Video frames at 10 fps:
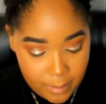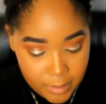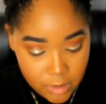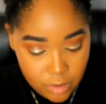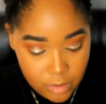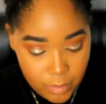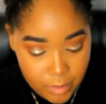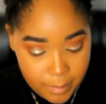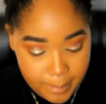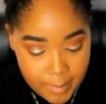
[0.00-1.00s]
I'm gonna go in
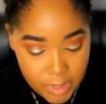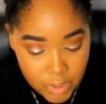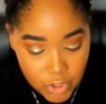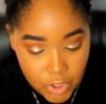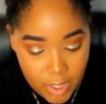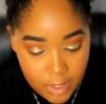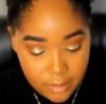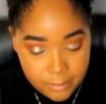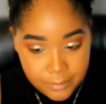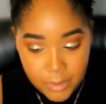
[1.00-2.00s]
with
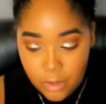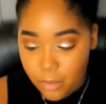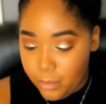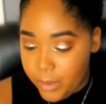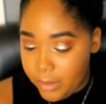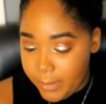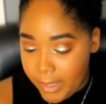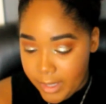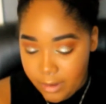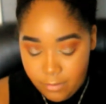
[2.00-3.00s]
Mugshot with
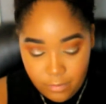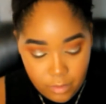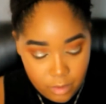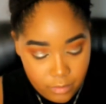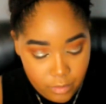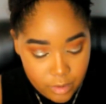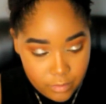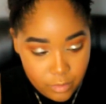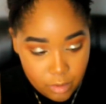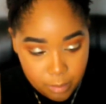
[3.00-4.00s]
my
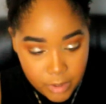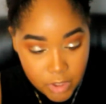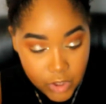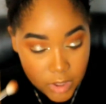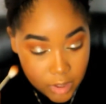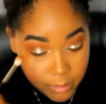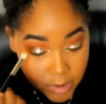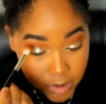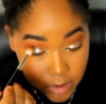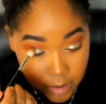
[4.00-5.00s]
M444 brush, and I'm
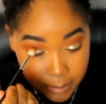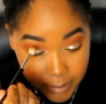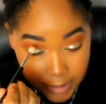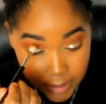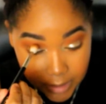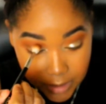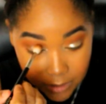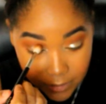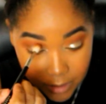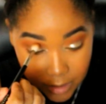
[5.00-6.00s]
just gonna blend
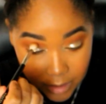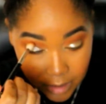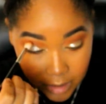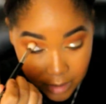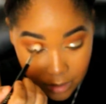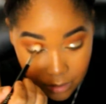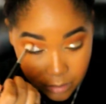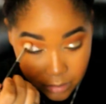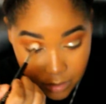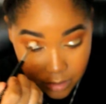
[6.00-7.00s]
everything
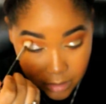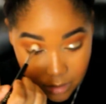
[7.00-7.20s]
out.